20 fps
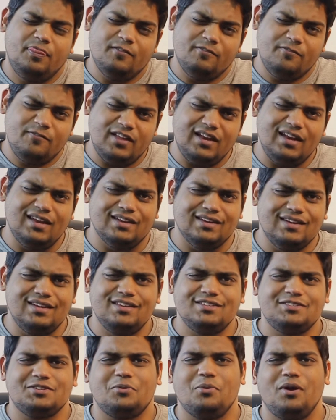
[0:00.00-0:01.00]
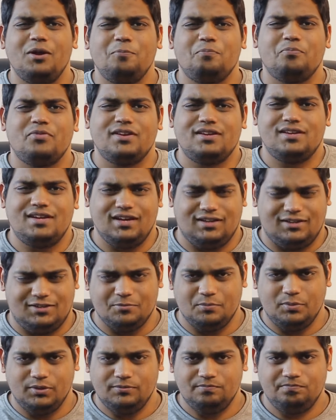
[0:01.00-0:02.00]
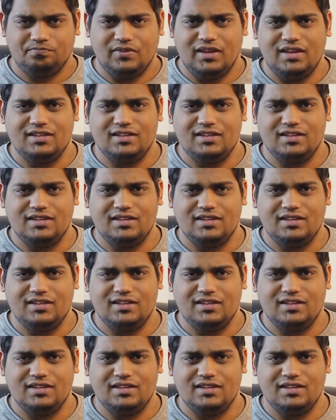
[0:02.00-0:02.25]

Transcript: The villain is quite predictable.